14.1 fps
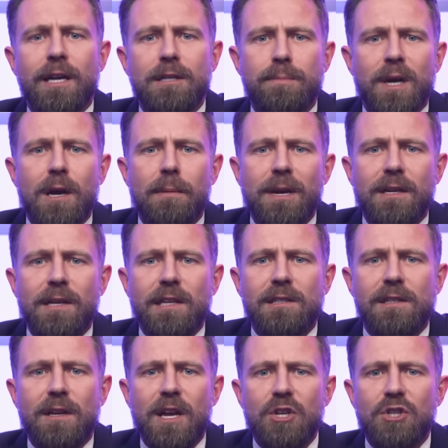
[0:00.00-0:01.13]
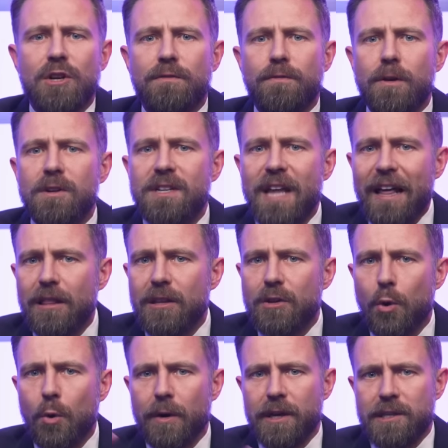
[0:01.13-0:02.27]
has become a destination for death
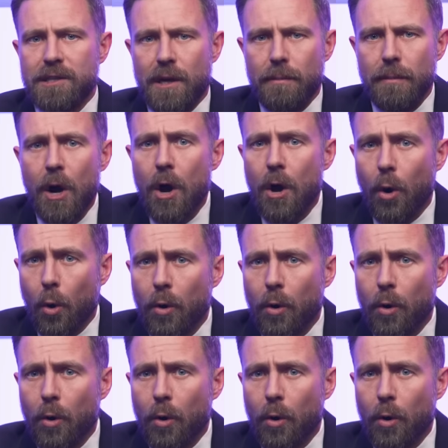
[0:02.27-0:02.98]
tourism,